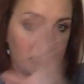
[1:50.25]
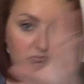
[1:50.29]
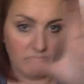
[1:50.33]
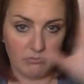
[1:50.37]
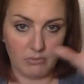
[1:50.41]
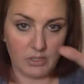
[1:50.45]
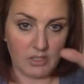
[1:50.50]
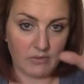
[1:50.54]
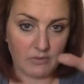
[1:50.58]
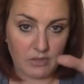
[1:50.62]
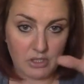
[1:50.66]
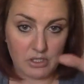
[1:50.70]

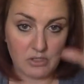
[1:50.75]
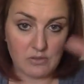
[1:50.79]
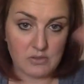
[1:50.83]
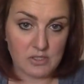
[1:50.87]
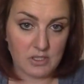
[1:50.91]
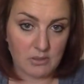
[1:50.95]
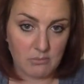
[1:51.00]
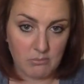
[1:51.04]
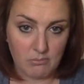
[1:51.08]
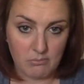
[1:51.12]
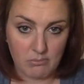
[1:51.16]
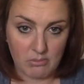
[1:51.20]
whatever you're
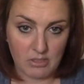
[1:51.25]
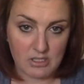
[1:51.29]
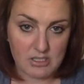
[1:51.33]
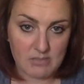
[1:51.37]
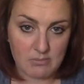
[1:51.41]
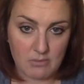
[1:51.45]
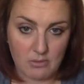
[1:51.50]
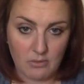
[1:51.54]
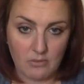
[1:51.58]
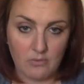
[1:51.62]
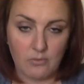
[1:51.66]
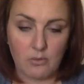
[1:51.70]
using, breast
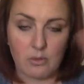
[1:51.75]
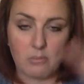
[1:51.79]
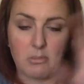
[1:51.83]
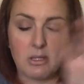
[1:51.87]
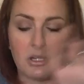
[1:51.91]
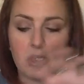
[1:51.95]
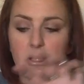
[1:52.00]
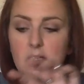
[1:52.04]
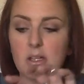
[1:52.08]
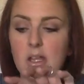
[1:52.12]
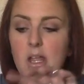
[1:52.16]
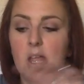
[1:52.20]
milk
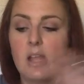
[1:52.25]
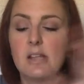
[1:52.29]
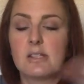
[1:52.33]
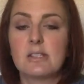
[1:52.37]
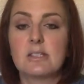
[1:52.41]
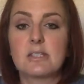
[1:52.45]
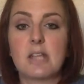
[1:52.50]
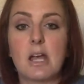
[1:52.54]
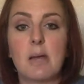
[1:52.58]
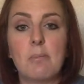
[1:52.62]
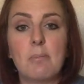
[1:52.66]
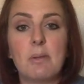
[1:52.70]
formula,
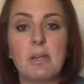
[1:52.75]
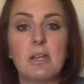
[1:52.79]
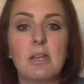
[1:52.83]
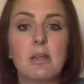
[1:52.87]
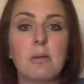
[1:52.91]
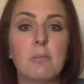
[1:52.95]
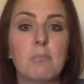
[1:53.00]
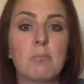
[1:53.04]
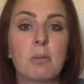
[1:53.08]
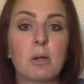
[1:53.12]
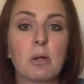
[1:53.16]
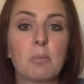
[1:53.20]
stopping,
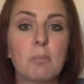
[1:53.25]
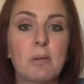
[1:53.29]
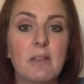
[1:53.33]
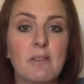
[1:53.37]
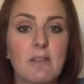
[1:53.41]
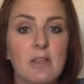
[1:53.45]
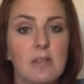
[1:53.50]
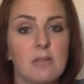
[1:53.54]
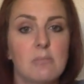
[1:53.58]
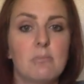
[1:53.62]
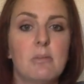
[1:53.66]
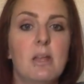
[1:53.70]
burping
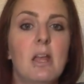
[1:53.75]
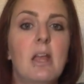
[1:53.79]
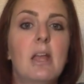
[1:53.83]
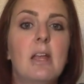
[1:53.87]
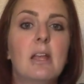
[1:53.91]
them,